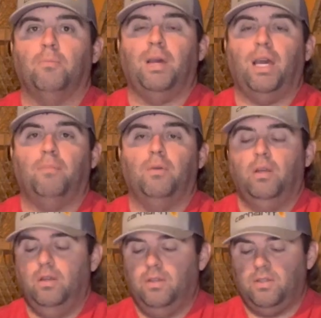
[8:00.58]
map.
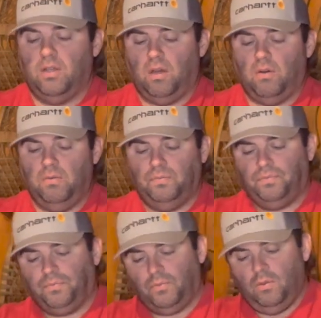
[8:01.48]
So
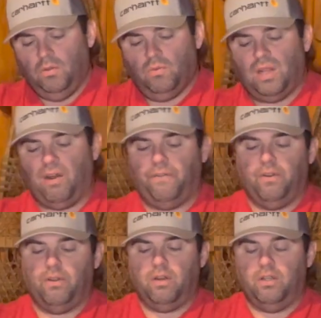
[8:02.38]
without
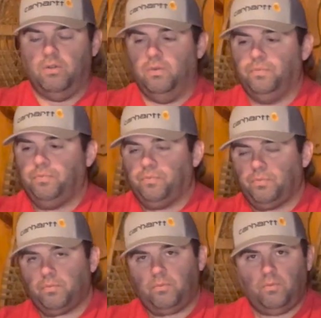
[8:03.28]
further ado,
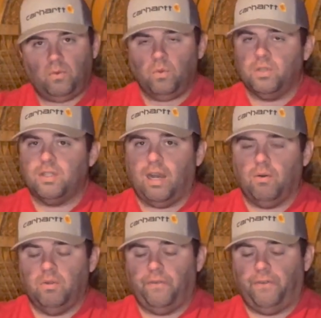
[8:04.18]
we'll start
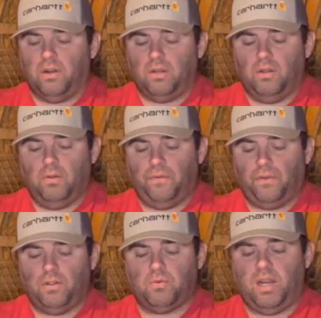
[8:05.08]
with the
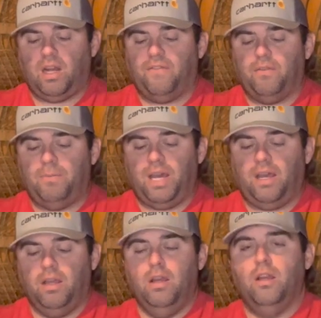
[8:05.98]
first right off the
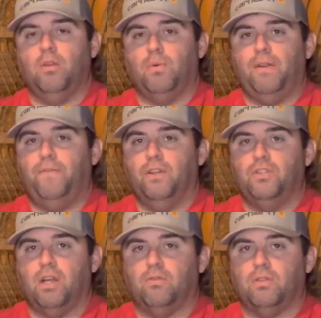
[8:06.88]
bat, the Redfield
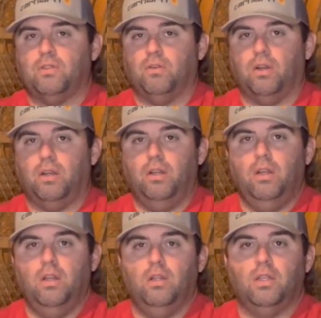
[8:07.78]
General Store.
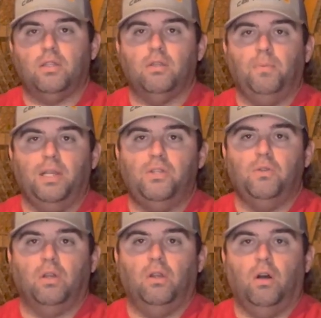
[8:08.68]
This is a place you
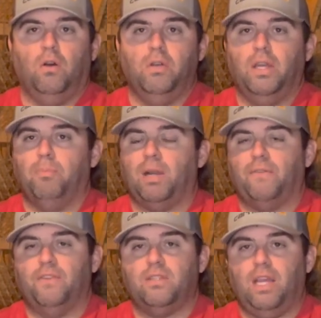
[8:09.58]
could go. You get
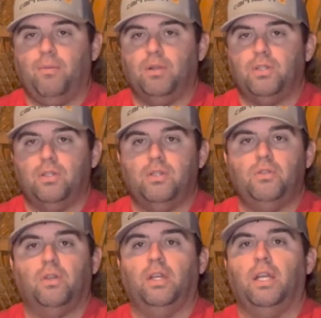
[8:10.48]
breakfast sandwiches.
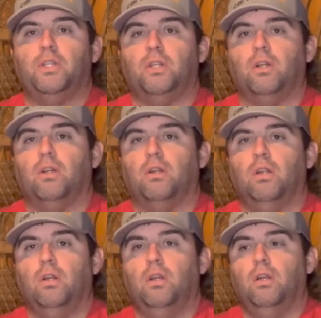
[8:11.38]
You could get your
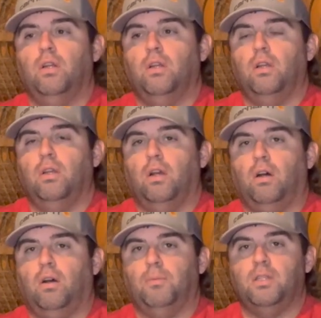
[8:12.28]

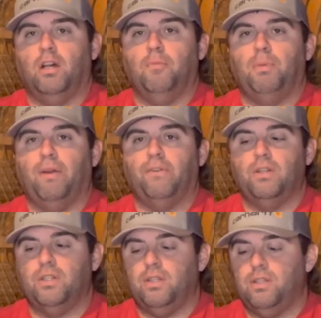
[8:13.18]
adult
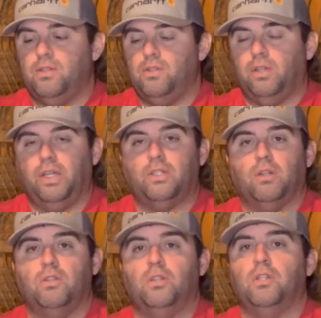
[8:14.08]
beverages. You get
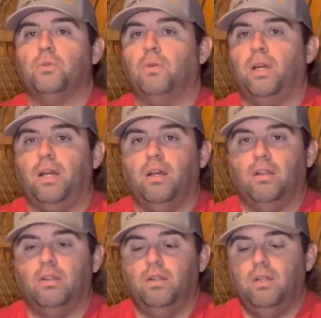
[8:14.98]
your ginger ale,